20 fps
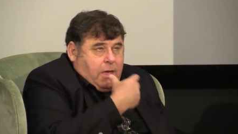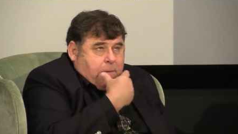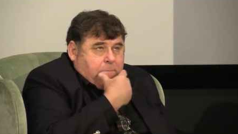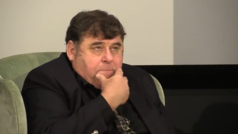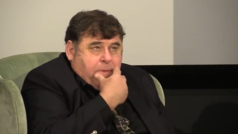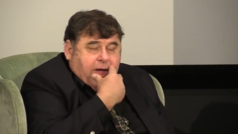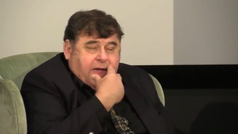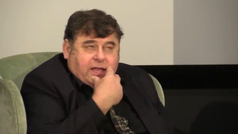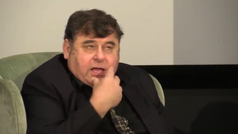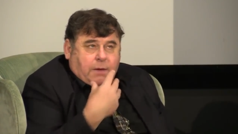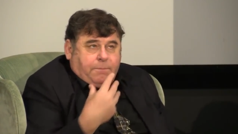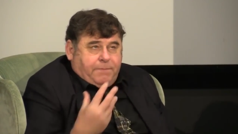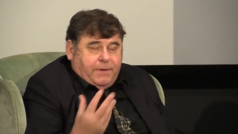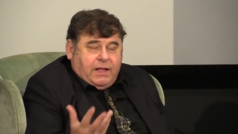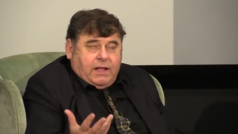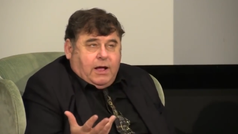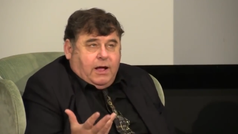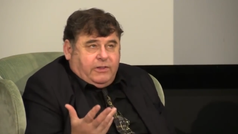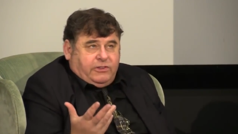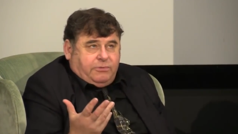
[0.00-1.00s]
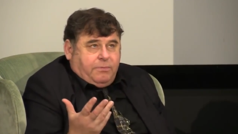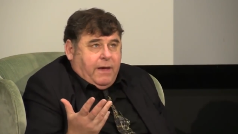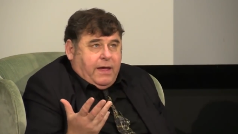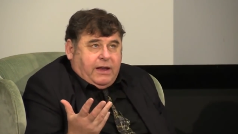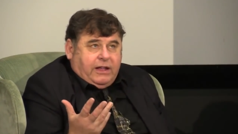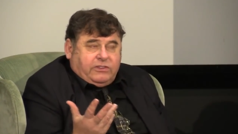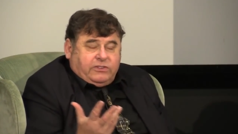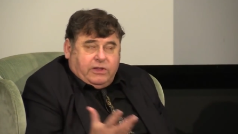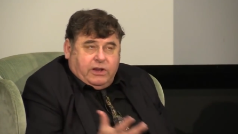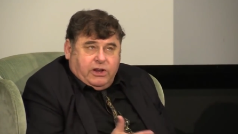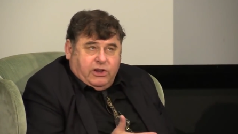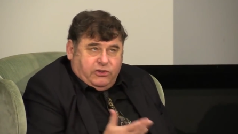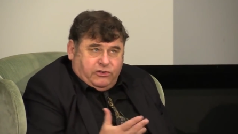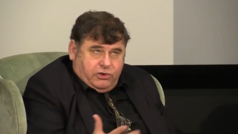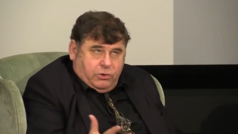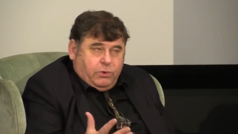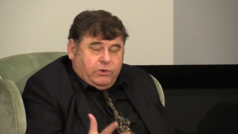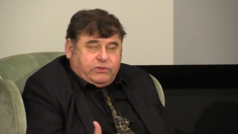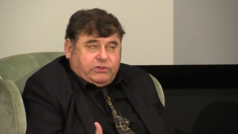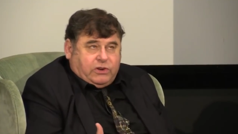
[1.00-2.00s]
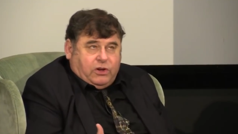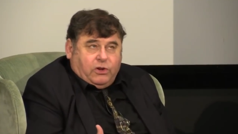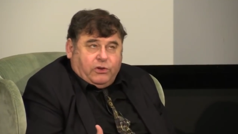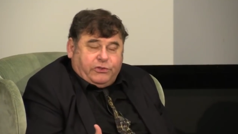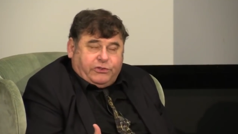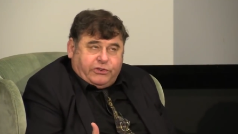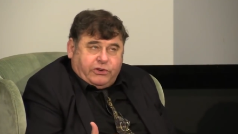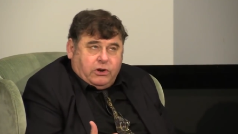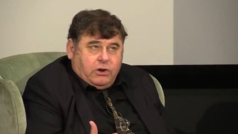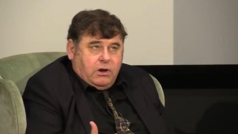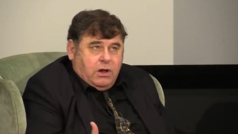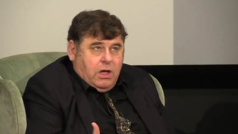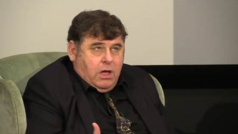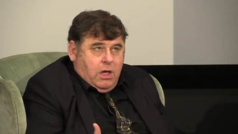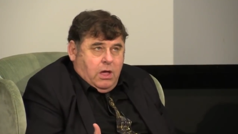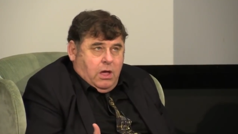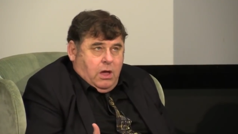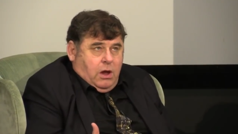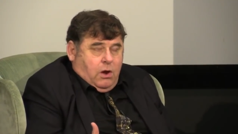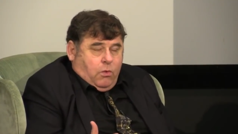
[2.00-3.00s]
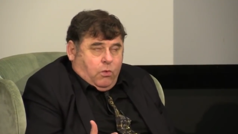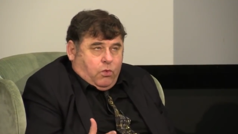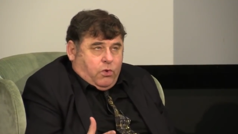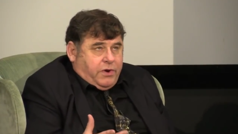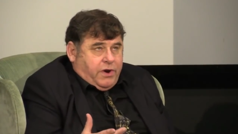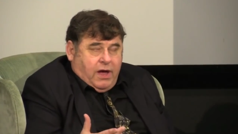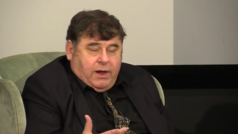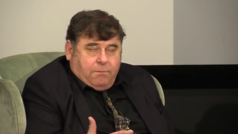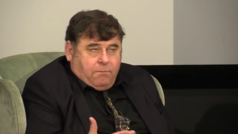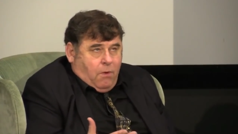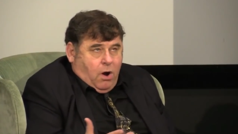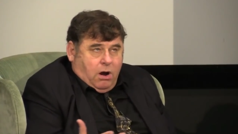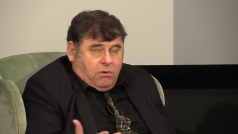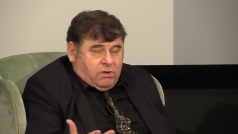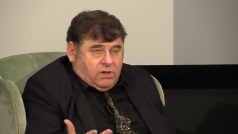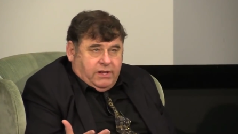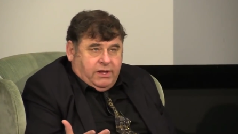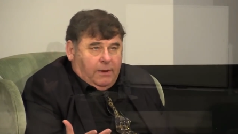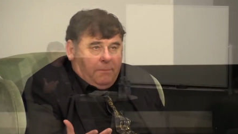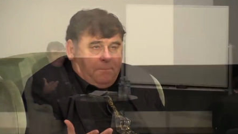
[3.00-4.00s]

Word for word: makeup and cosmetics in a Jewish culture were not morally